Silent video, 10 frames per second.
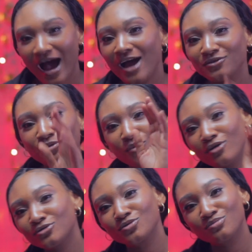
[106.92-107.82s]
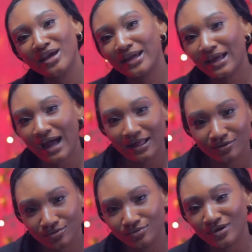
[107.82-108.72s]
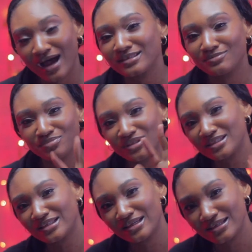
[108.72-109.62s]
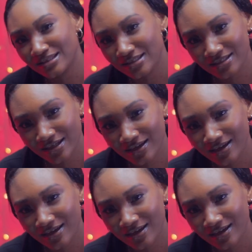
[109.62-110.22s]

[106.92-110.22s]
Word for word: and you want to make candle as business.